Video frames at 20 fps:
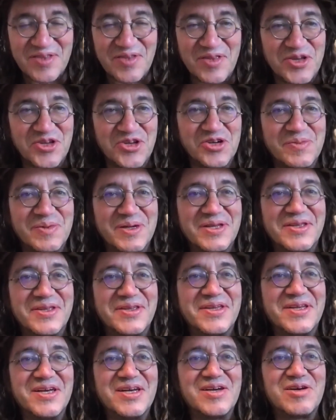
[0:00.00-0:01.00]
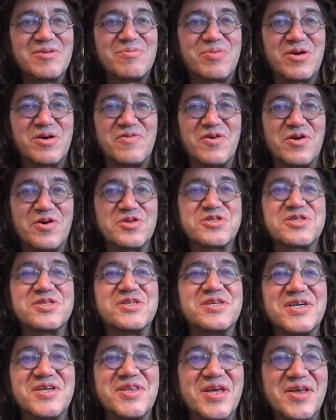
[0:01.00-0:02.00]
the human
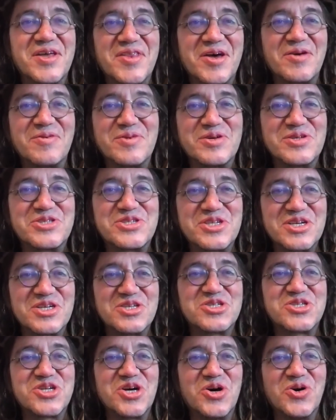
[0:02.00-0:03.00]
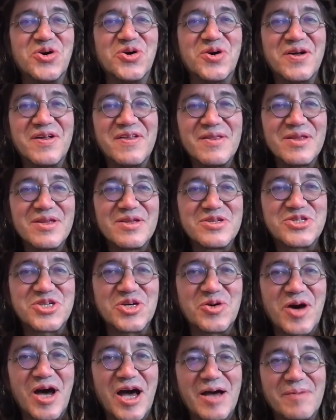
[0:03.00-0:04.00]
perversity that, that we see so
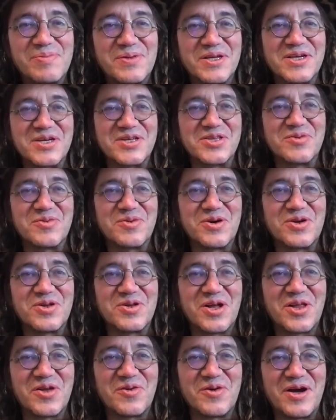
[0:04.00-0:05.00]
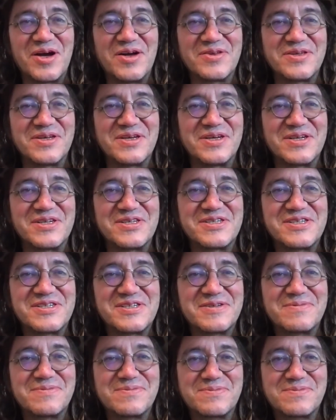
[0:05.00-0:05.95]
so amply in the world all around us.